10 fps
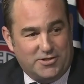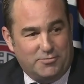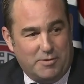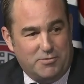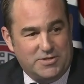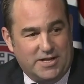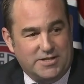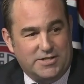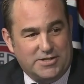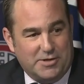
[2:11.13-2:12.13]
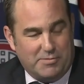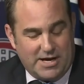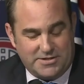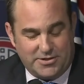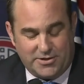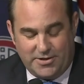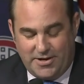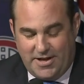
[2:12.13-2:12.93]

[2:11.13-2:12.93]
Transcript: to represent us as an ambassador.